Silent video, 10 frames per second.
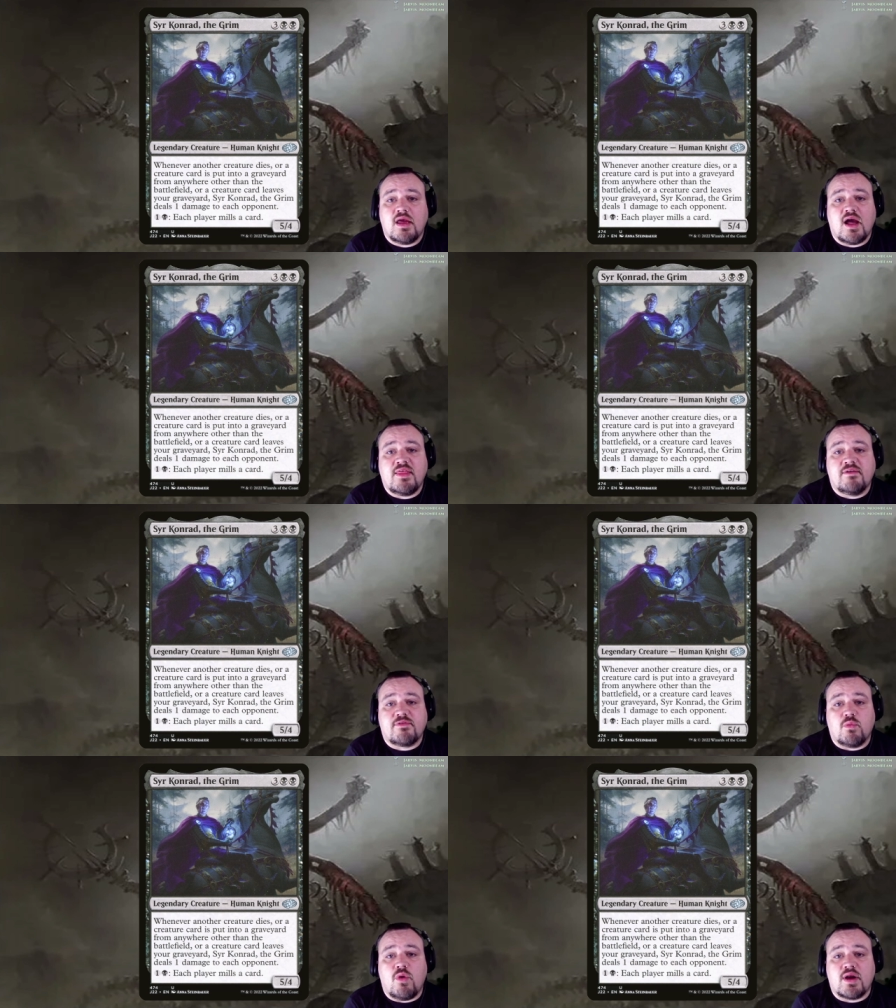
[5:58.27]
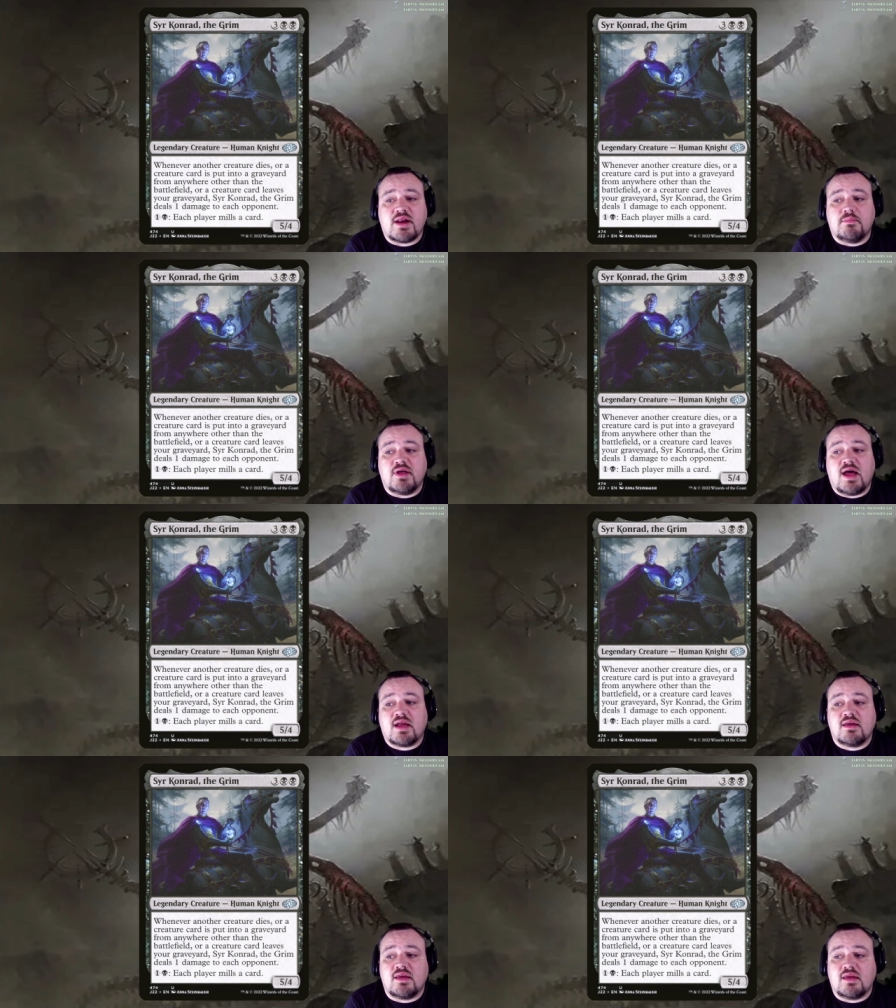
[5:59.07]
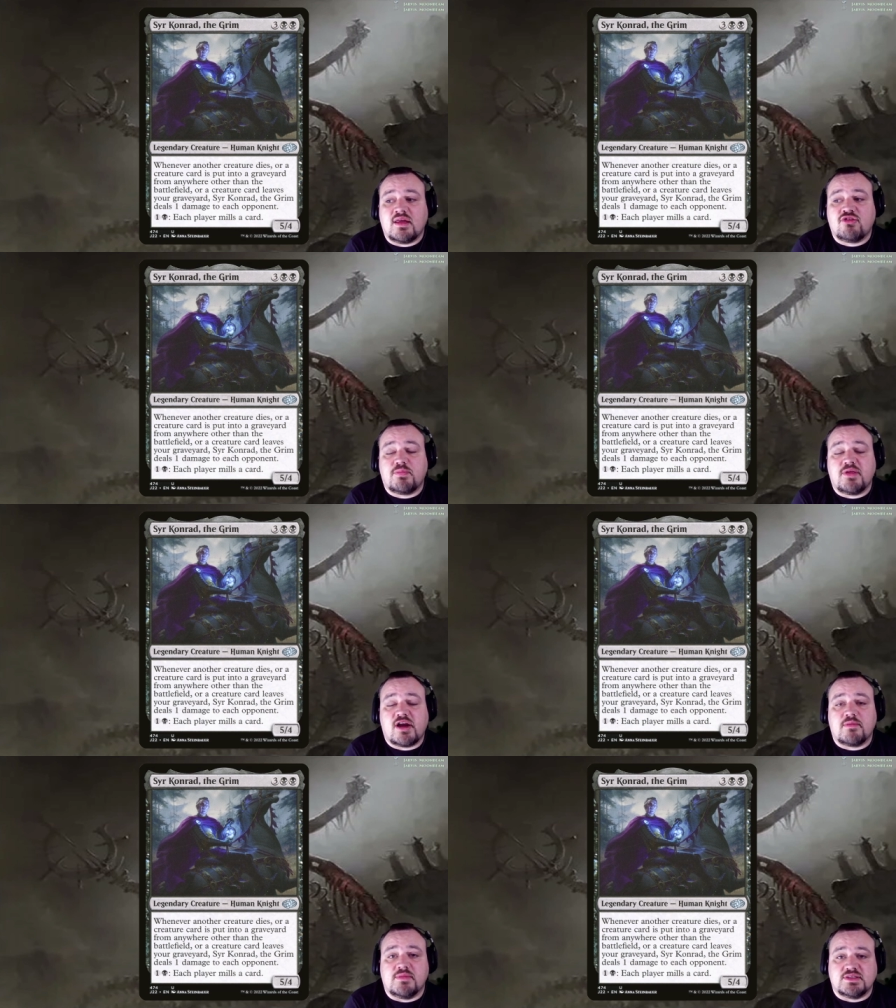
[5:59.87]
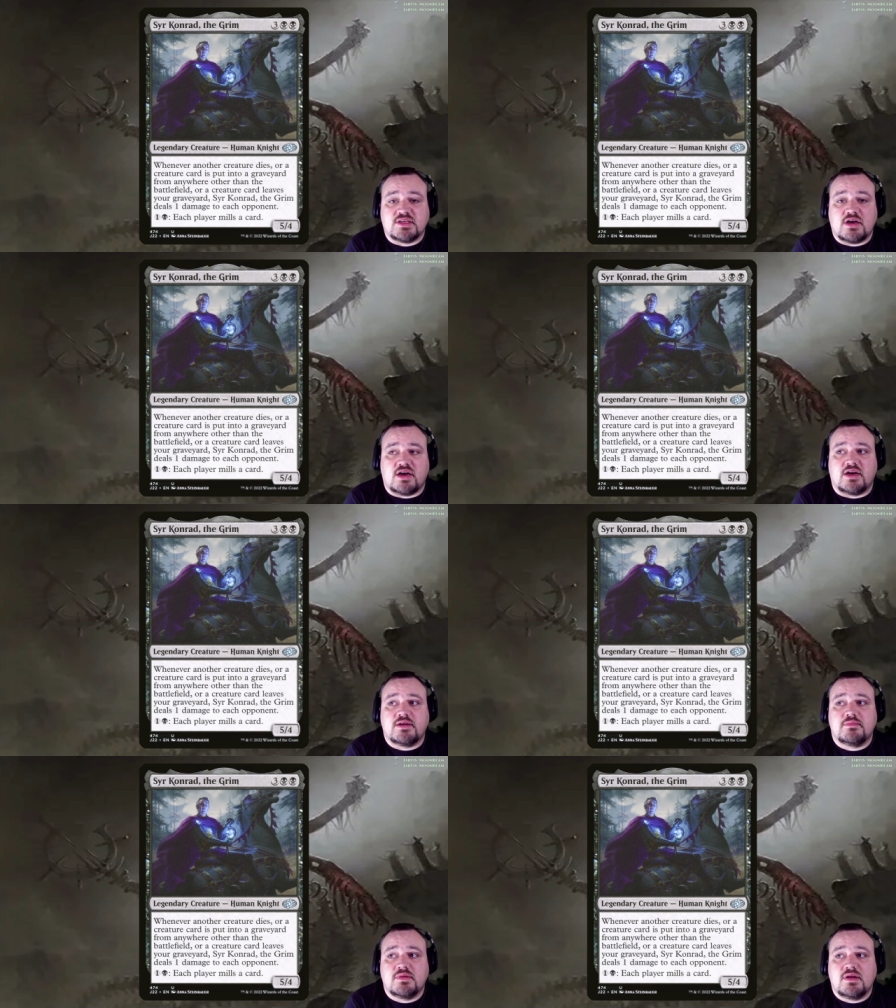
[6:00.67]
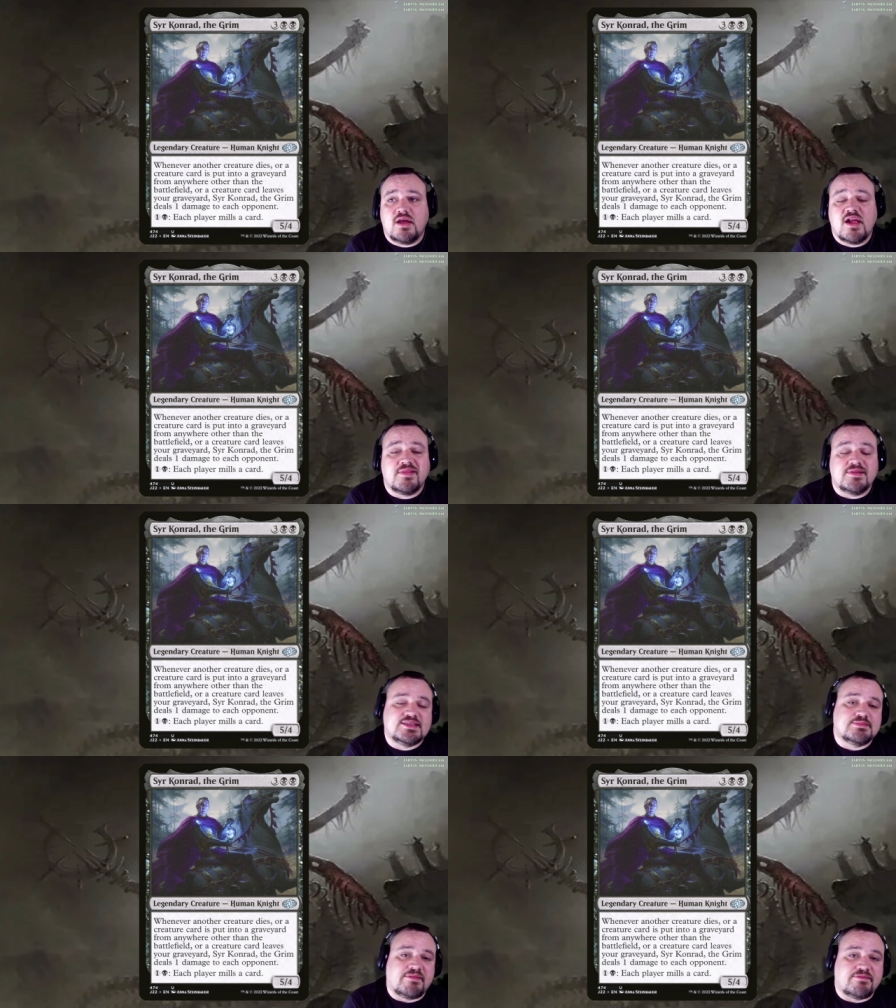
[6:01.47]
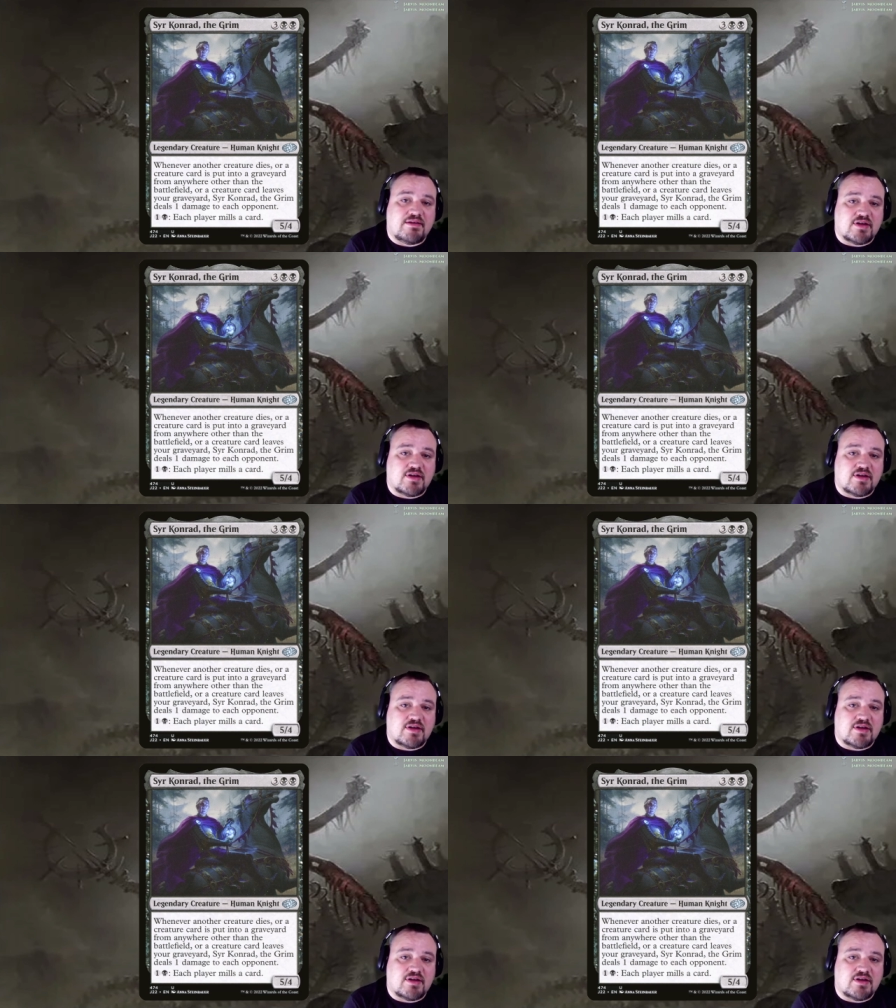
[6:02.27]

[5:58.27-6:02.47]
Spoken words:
and then for 1 and a black, each player mills a card. This is my favorite